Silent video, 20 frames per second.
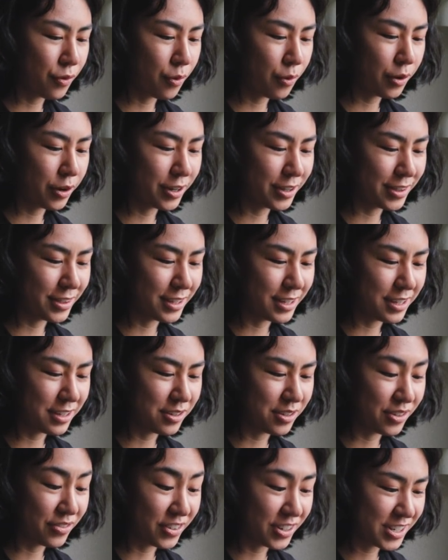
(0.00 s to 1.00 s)
for the
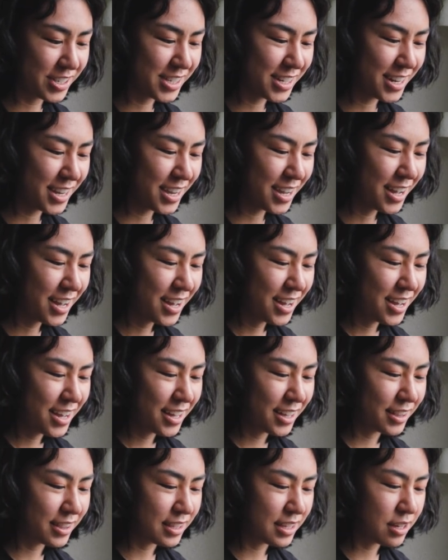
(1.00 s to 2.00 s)
university
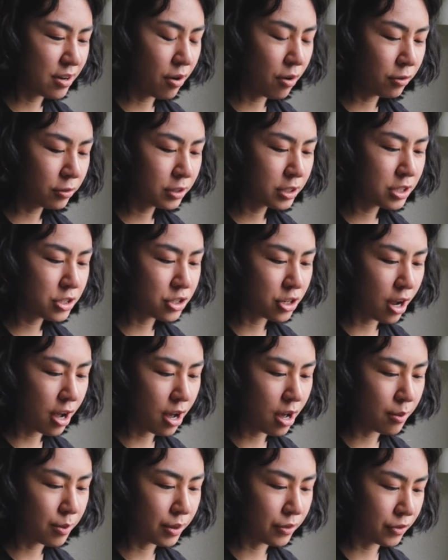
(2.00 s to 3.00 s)
the only
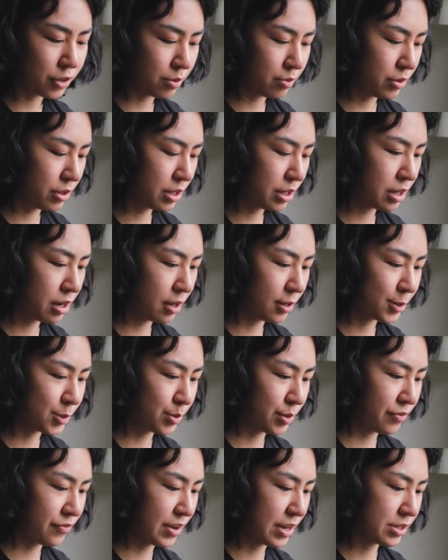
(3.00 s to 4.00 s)
job of community college
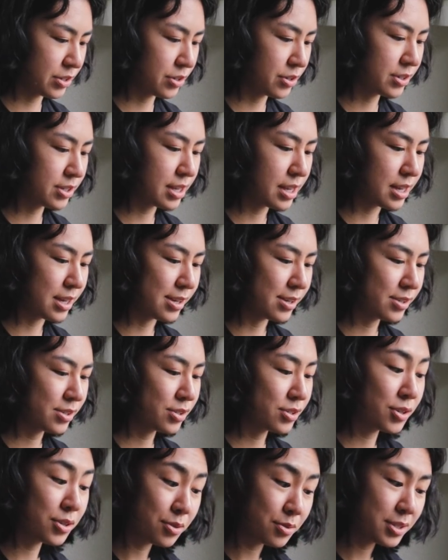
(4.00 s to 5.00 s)
professors is
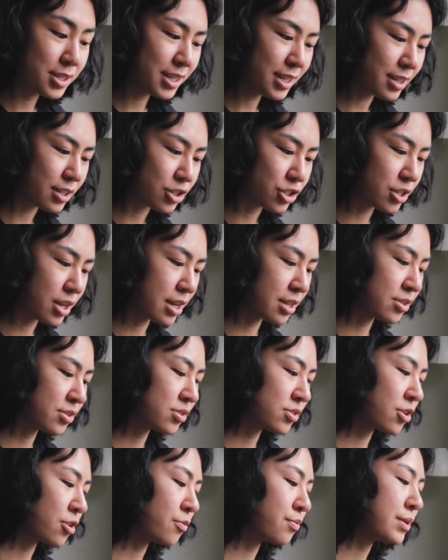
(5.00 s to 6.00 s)
to teach. And
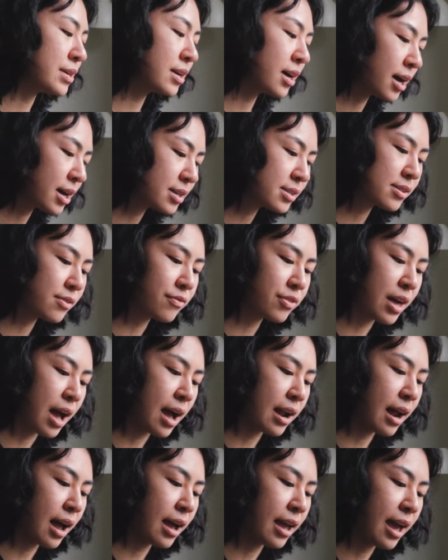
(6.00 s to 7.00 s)
so because of
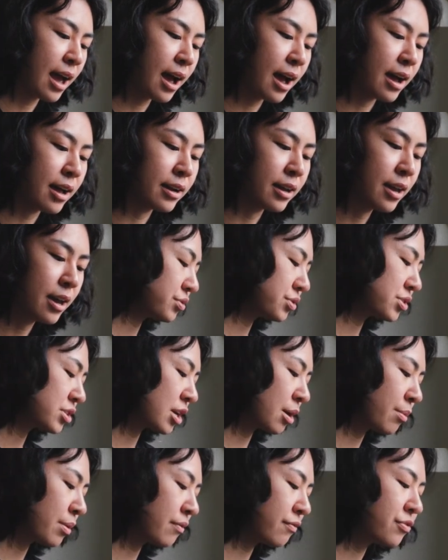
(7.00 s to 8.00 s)
that, I had
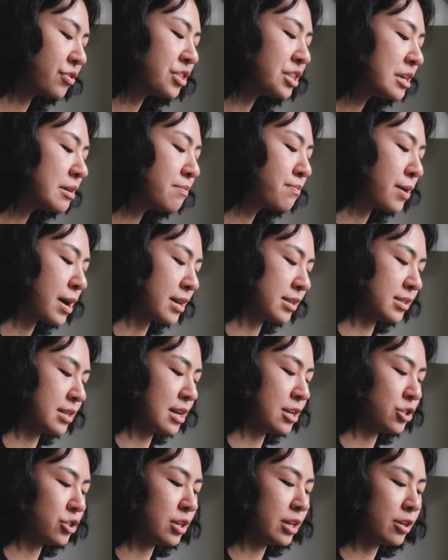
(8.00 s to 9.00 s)
some of the best
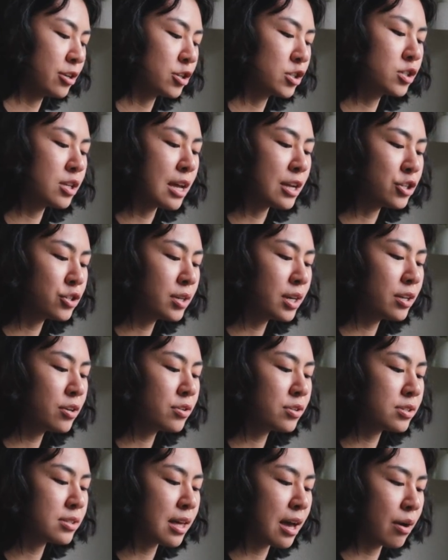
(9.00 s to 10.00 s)
educators,
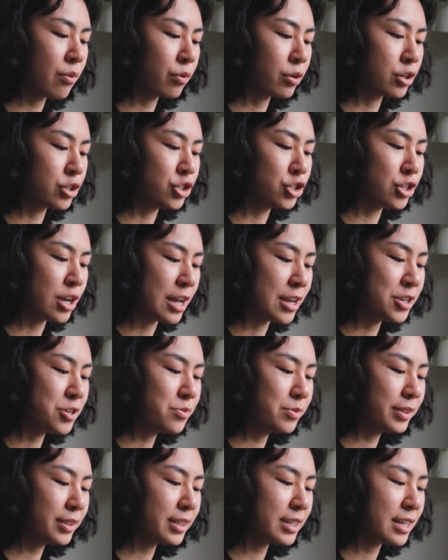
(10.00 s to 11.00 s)
educators that were
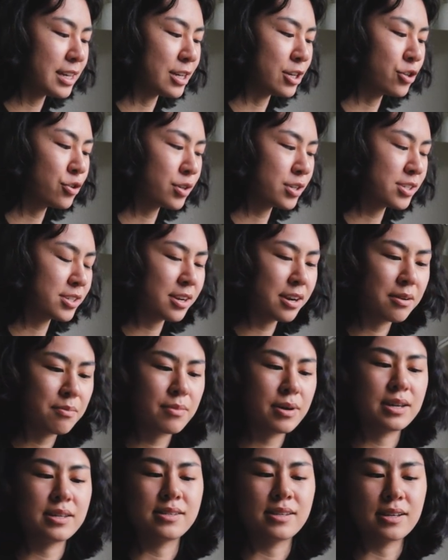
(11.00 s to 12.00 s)
genuinely interested in
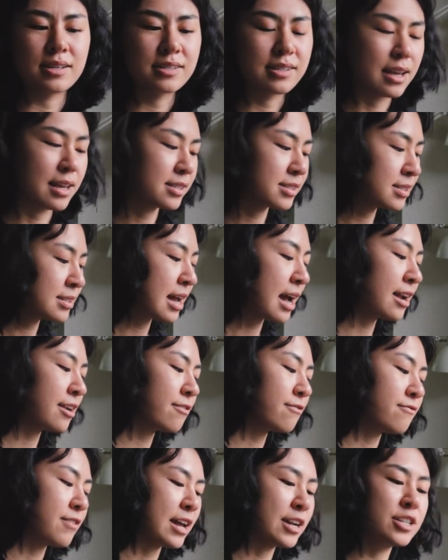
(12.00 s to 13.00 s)
my success and had a
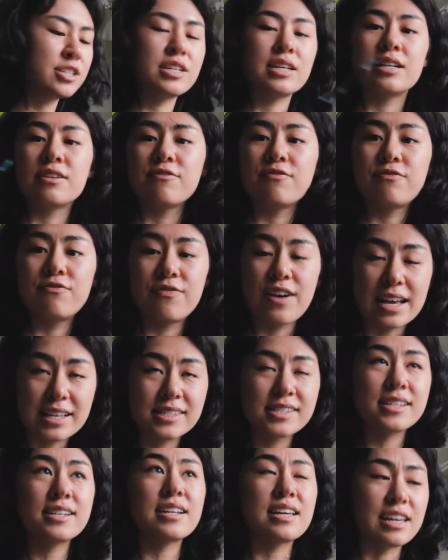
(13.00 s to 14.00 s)

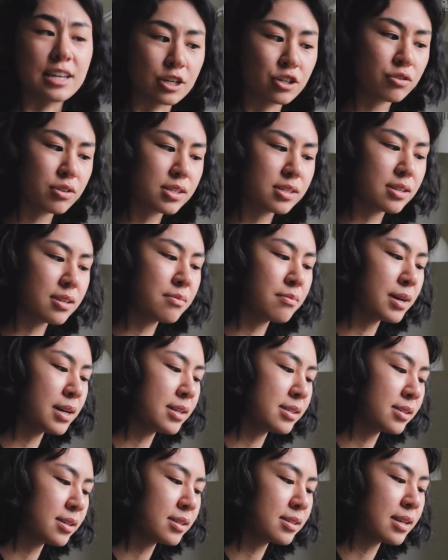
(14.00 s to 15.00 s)
vested interest in
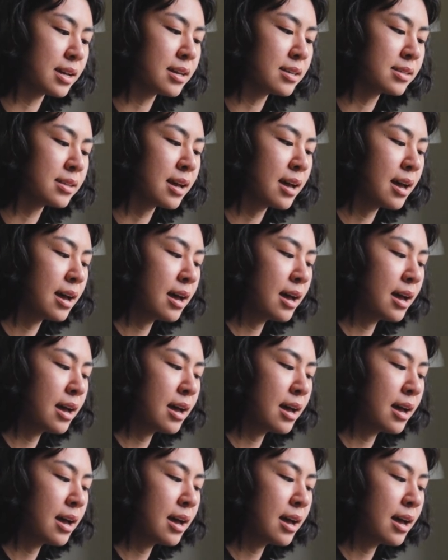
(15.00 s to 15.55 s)
my success.